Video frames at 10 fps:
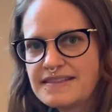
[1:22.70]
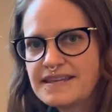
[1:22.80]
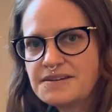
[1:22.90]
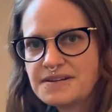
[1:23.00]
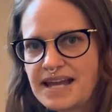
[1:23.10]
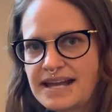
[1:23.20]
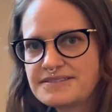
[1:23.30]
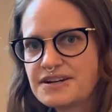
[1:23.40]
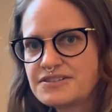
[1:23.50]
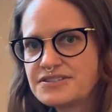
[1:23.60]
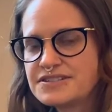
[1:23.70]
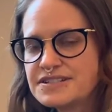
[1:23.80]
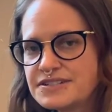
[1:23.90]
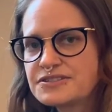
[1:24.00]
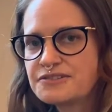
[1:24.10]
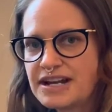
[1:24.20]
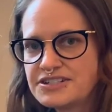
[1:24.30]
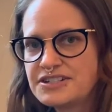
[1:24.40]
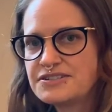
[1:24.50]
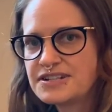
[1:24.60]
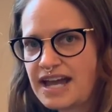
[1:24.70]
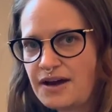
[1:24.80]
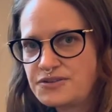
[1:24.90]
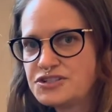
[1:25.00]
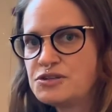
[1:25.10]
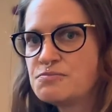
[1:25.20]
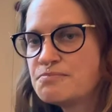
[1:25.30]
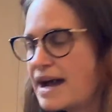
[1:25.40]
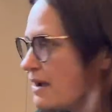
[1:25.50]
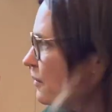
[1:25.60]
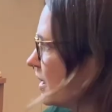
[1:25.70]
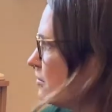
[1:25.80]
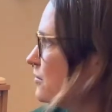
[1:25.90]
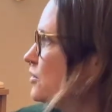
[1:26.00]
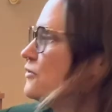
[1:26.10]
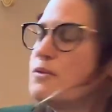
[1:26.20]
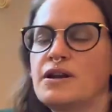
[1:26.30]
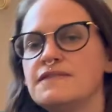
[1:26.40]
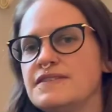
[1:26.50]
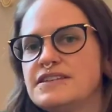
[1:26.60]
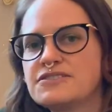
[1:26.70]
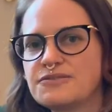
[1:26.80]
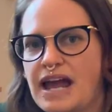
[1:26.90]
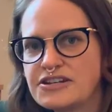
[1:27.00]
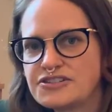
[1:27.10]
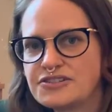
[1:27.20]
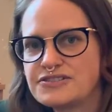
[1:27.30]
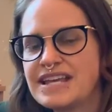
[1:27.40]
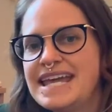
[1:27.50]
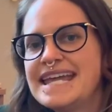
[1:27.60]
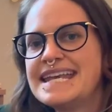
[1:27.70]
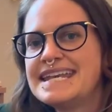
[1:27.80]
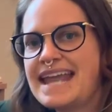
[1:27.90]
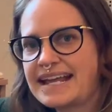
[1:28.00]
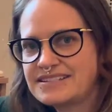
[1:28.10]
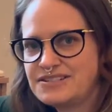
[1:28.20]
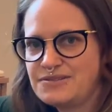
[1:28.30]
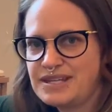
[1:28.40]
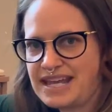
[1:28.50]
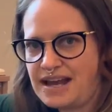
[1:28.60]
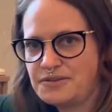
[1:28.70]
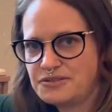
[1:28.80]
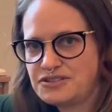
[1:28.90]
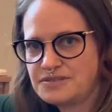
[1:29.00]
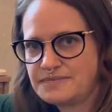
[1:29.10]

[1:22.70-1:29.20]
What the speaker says: that your cats are still scratching your couch, you might want to move one of these scratchers next to the couch.